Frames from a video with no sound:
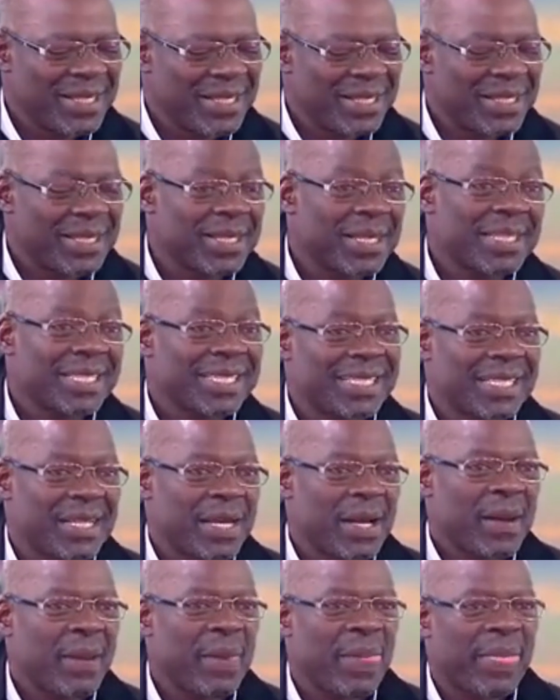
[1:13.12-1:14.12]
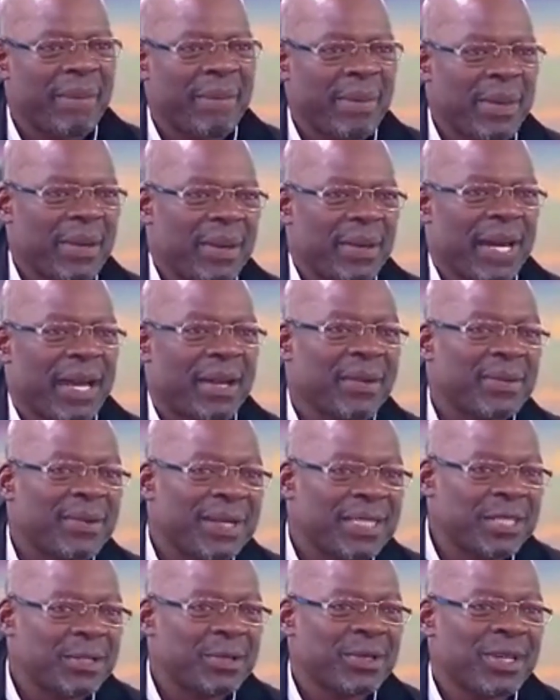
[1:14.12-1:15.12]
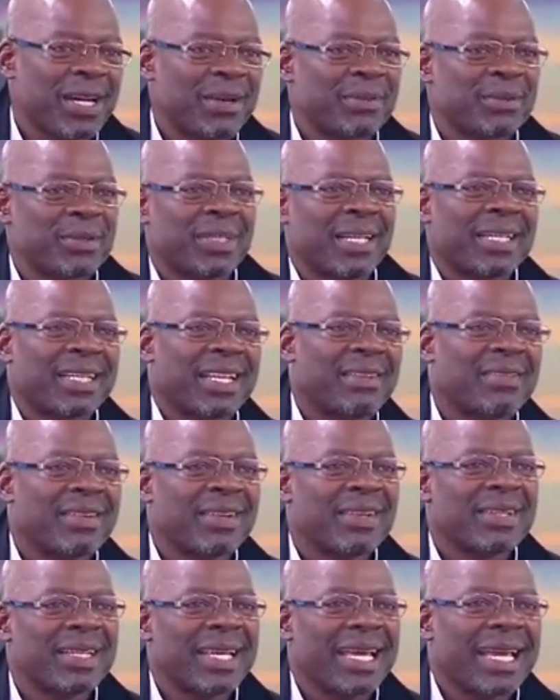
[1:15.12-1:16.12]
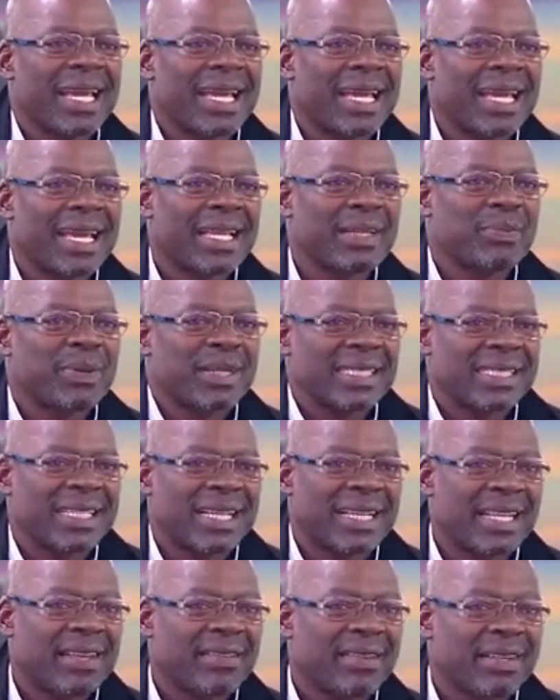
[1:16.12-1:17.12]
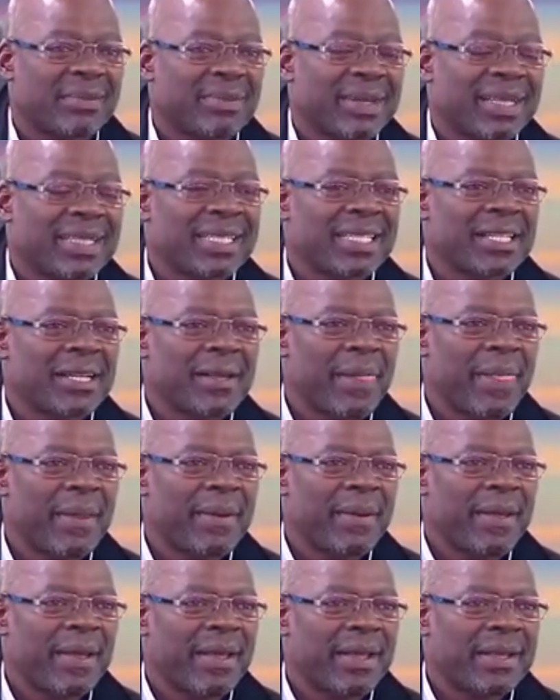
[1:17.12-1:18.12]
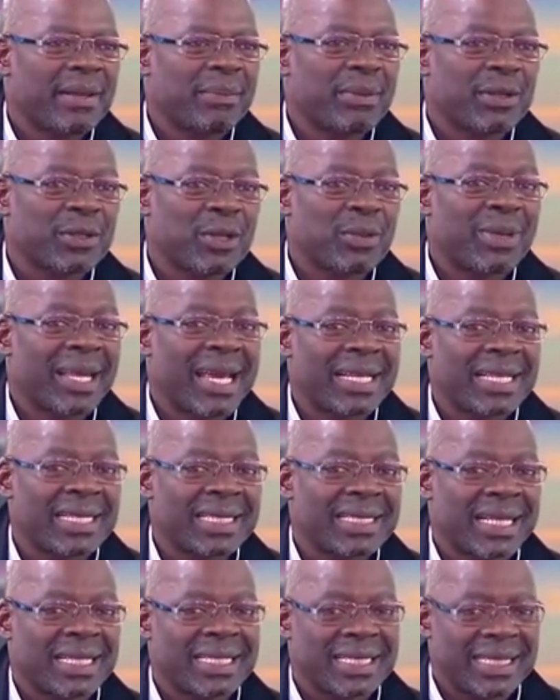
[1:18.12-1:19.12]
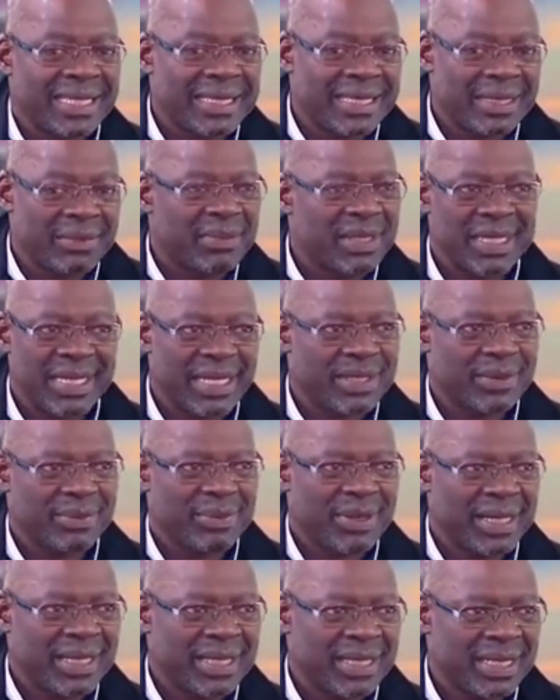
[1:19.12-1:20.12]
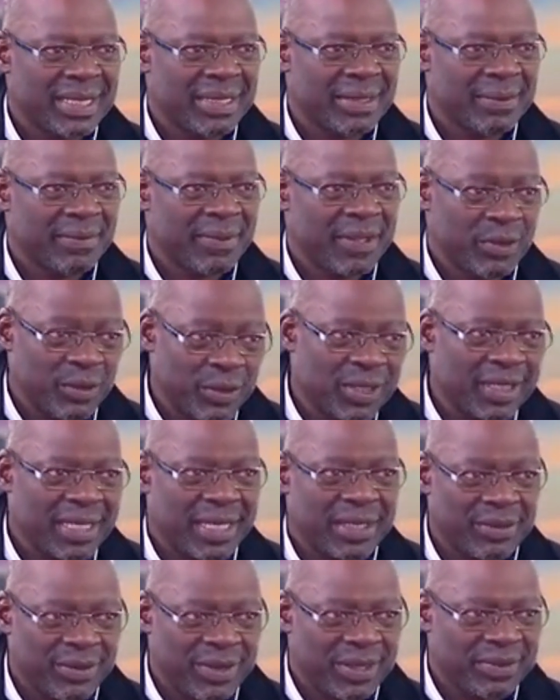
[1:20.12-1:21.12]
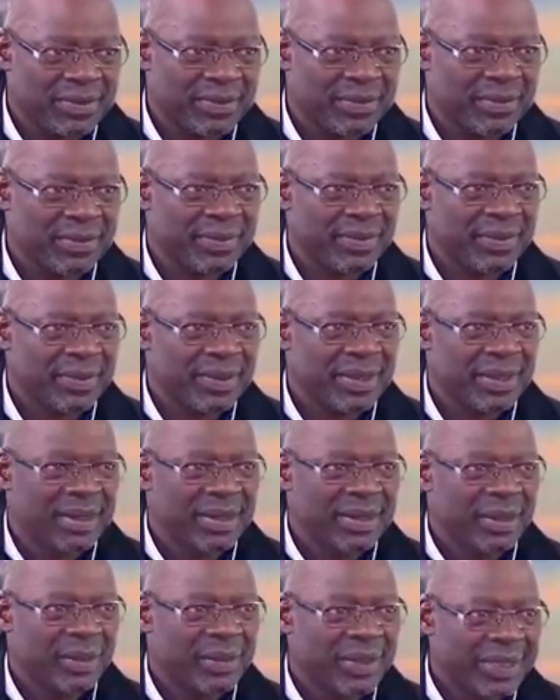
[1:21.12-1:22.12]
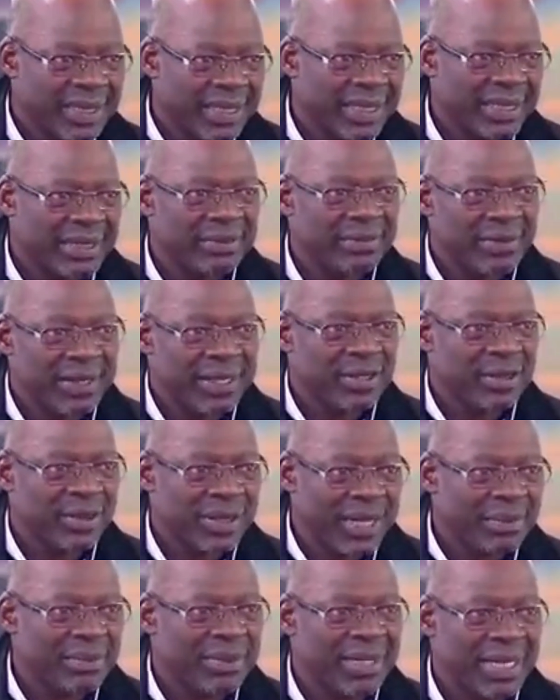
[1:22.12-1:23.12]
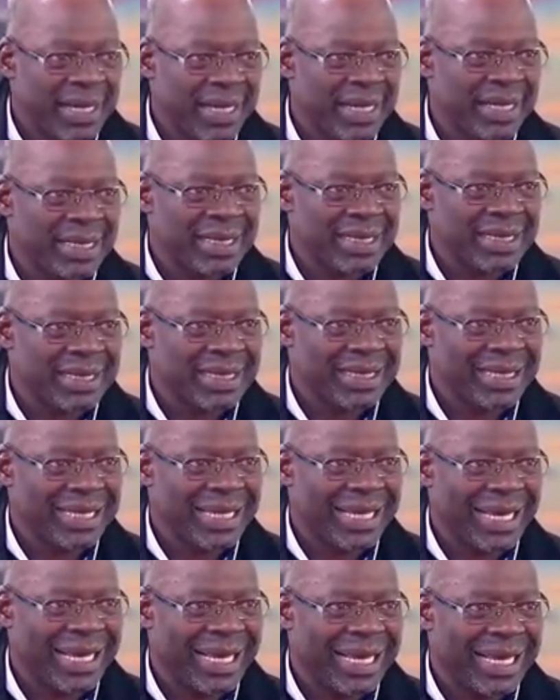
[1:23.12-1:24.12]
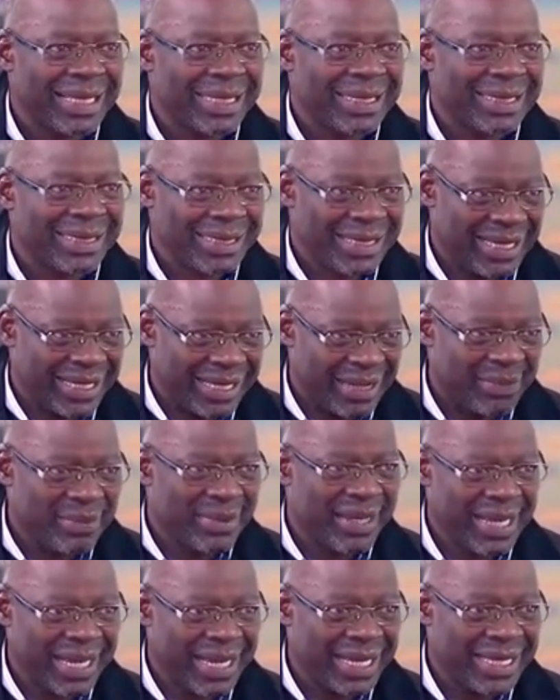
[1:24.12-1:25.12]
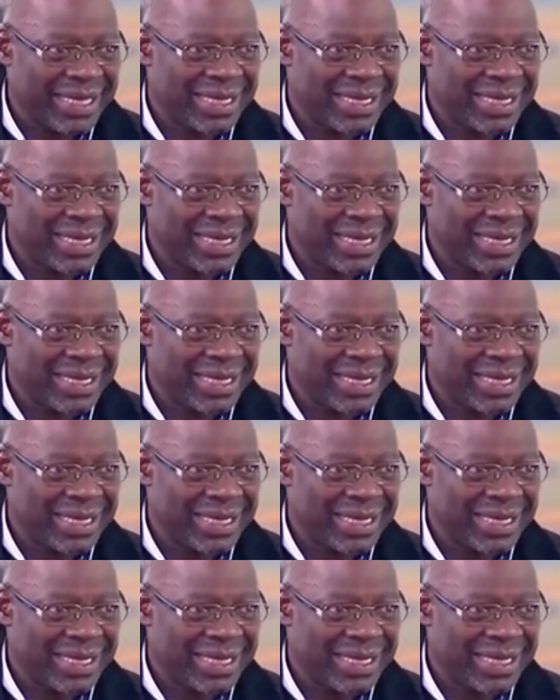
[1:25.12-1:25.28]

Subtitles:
this, I don't want it to come to that level, at personal level, but the bottom line is that in the media space, to start with, when they refer to MK, the MK,